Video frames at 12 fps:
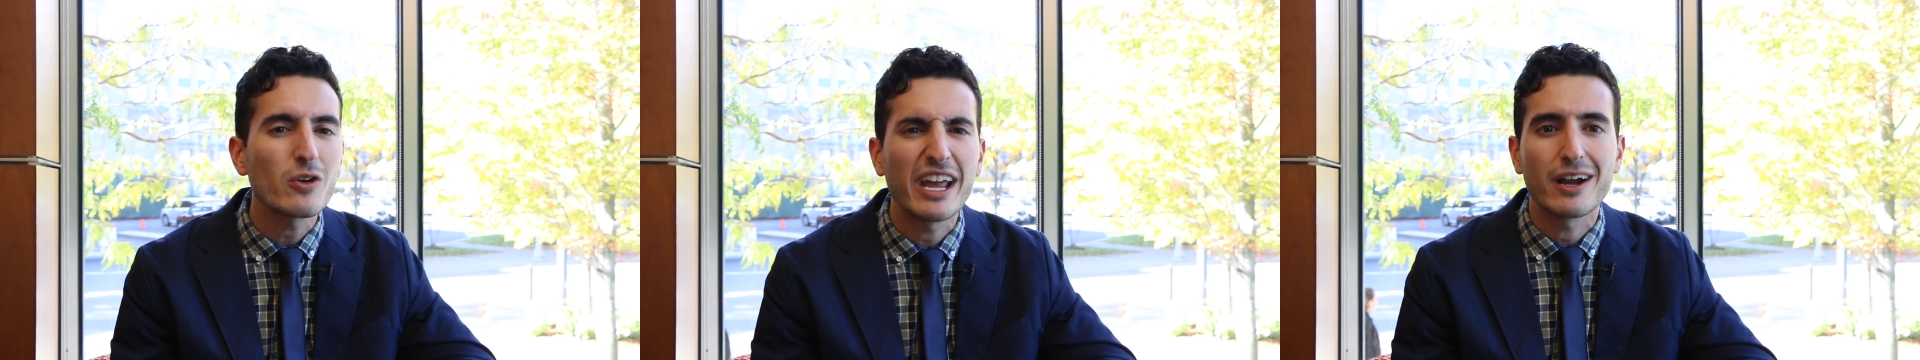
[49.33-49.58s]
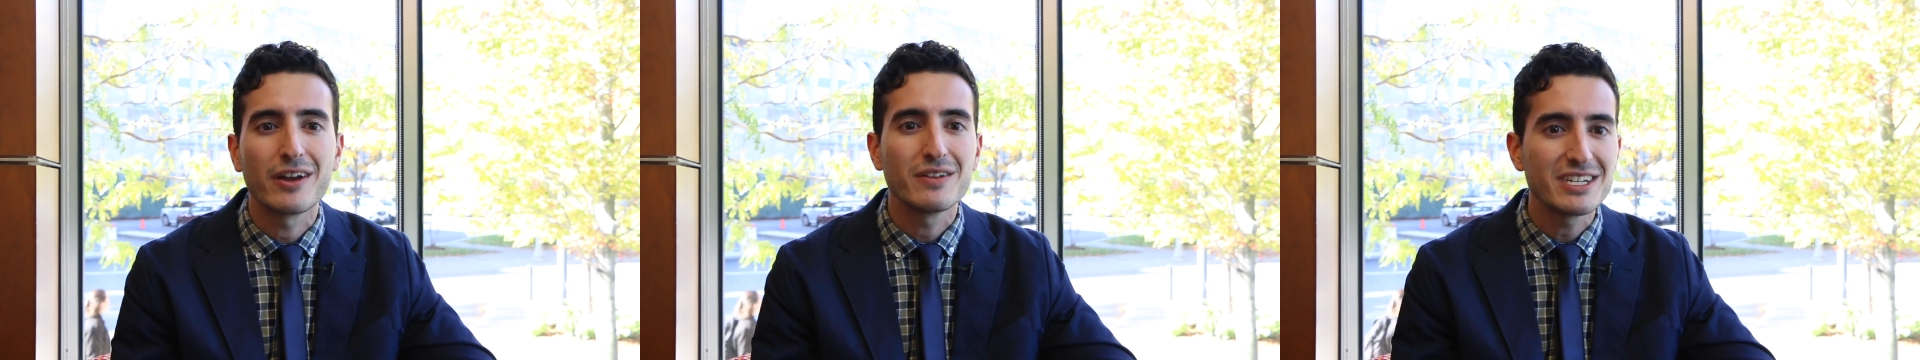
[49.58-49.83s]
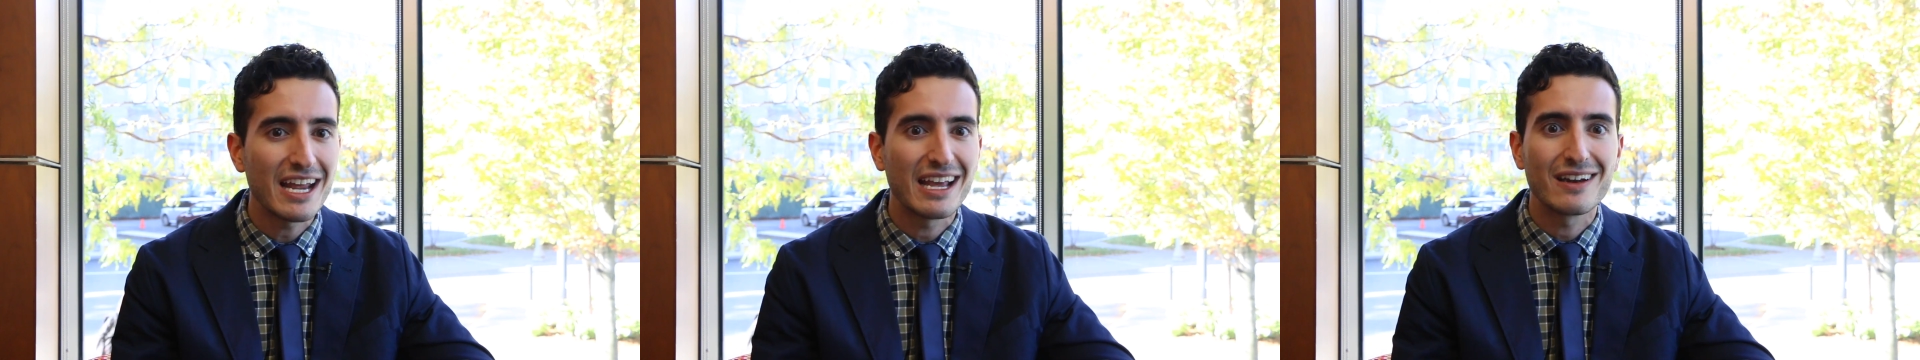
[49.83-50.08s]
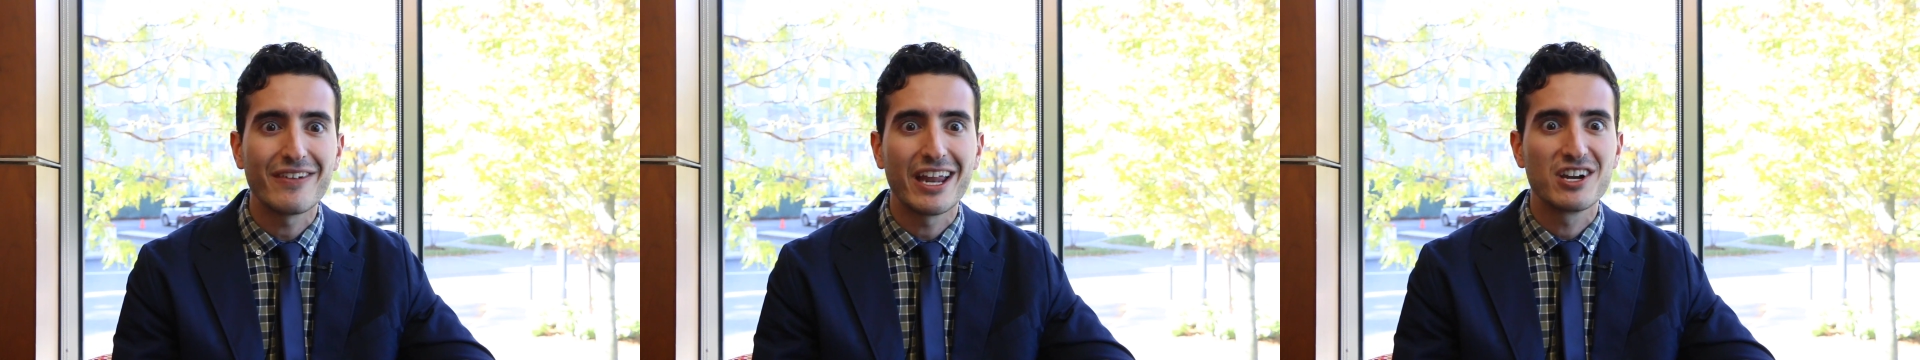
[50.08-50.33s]
Great. Are you
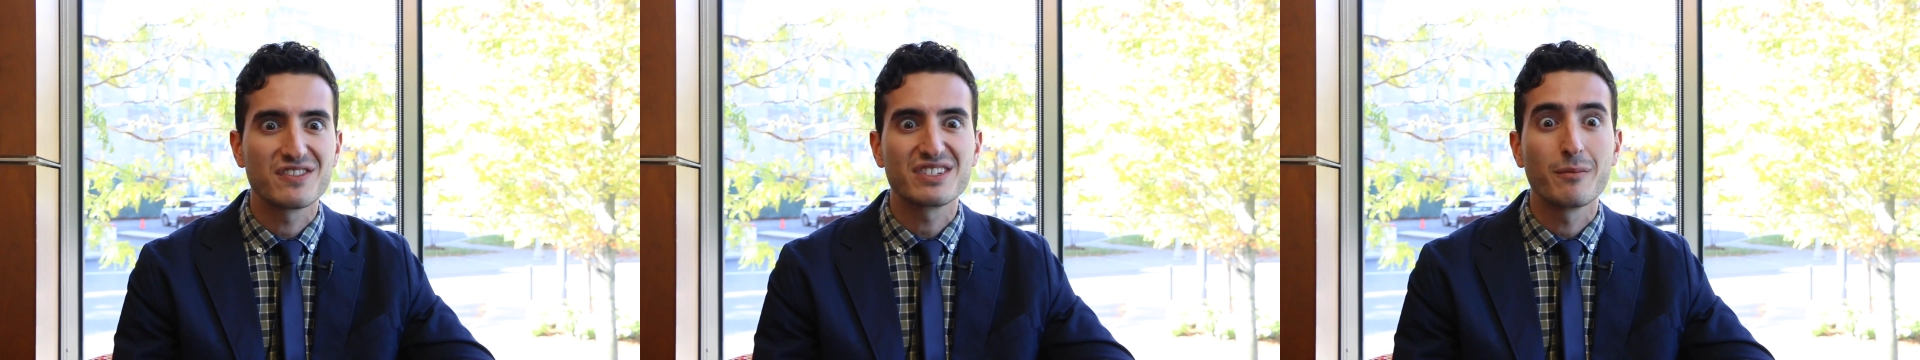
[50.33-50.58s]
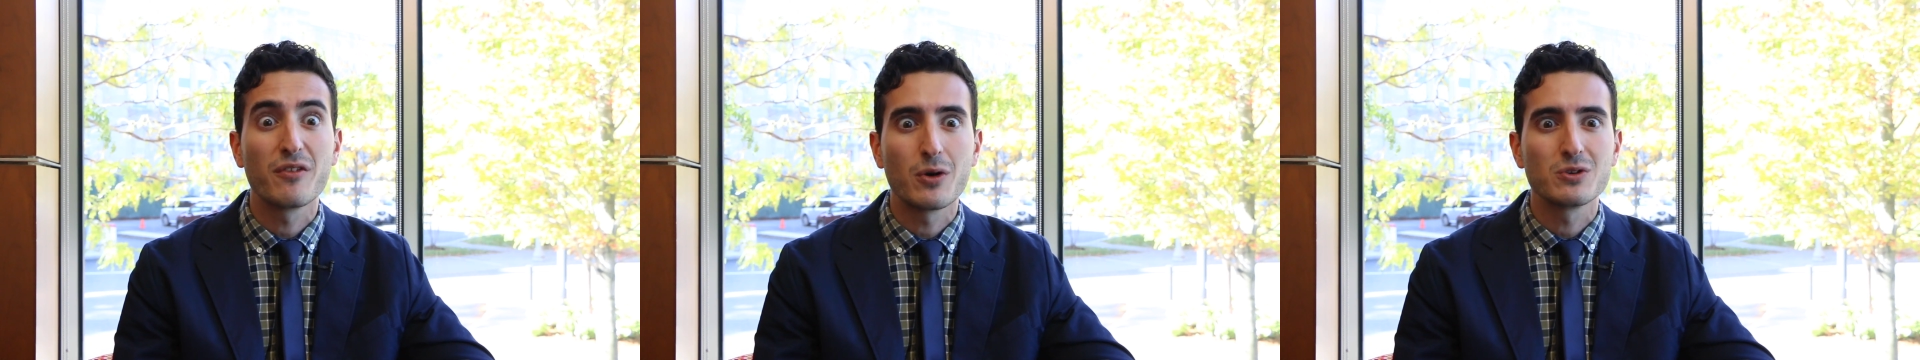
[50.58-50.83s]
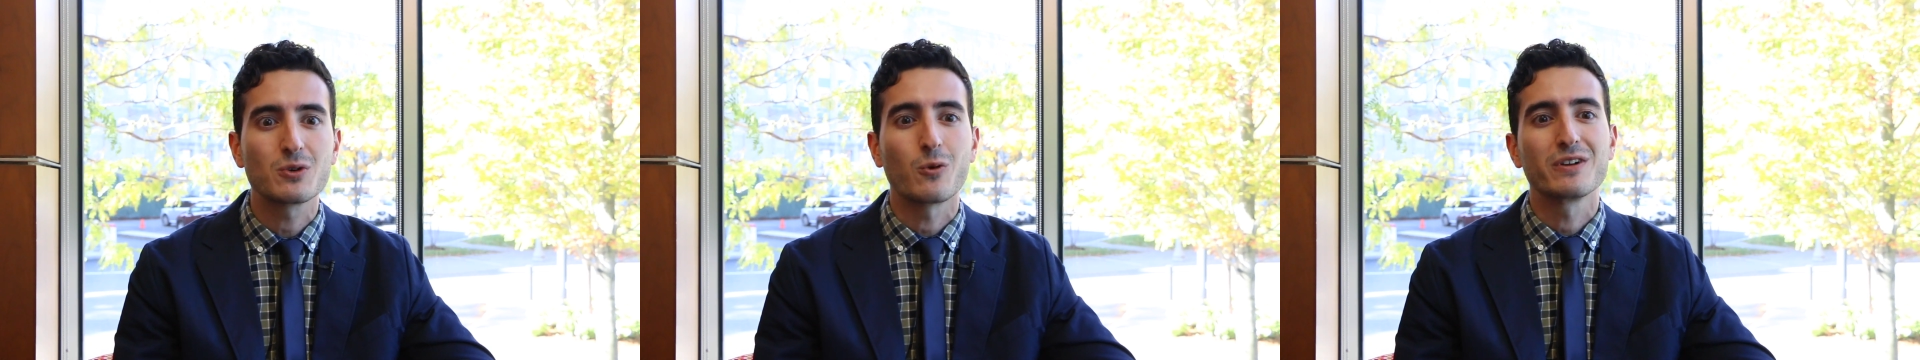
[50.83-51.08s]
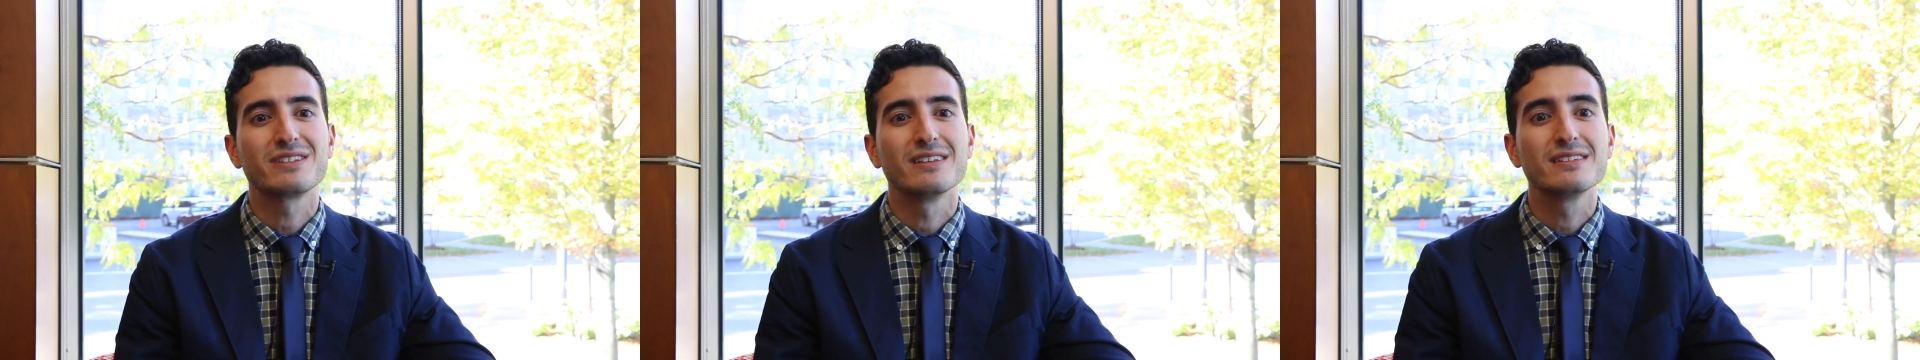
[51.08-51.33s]
taking advantage of some of those
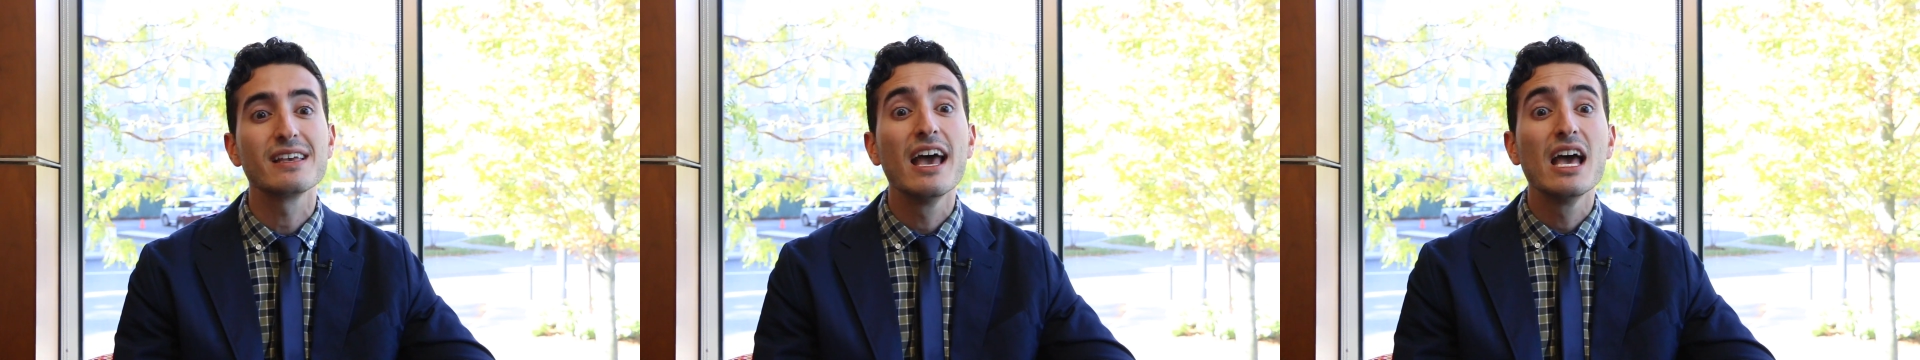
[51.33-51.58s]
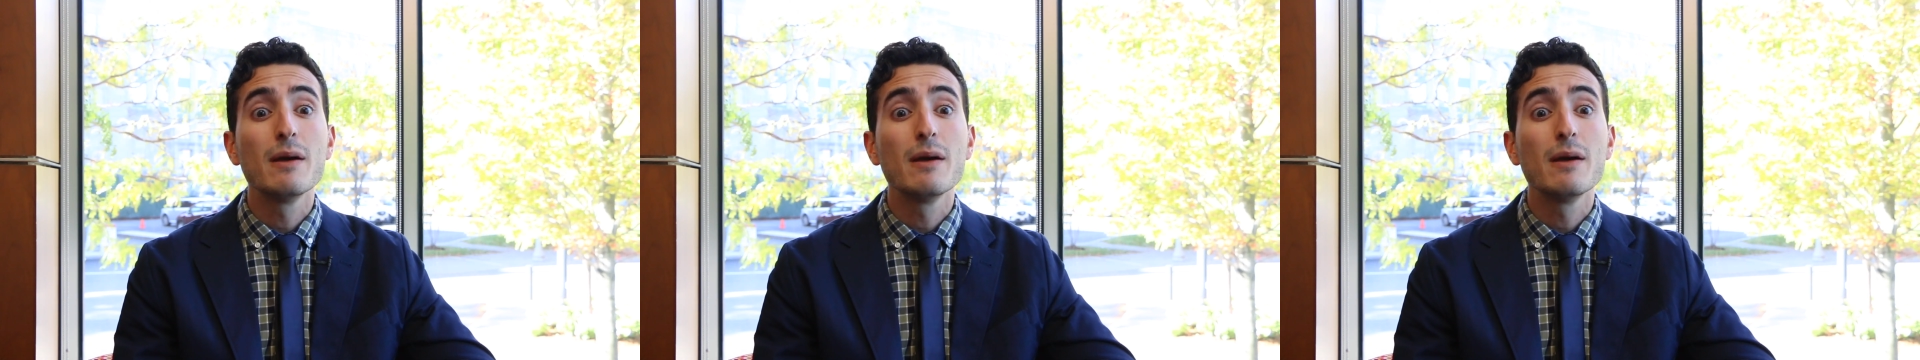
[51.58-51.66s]
courses?